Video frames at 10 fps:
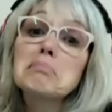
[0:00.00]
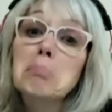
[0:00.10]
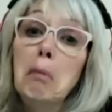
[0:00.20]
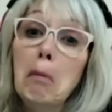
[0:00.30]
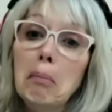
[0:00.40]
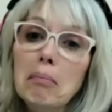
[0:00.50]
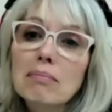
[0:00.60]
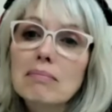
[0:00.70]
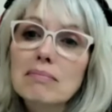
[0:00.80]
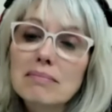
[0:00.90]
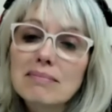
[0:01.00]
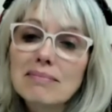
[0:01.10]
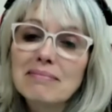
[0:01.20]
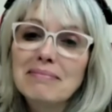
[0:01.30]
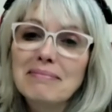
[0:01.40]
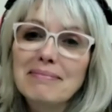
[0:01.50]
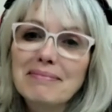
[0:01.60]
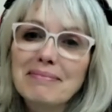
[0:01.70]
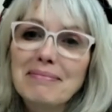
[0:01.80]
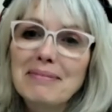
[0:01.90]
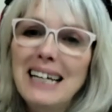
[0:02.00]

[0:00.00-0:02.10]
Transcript: And I said, 3 drummers is too much.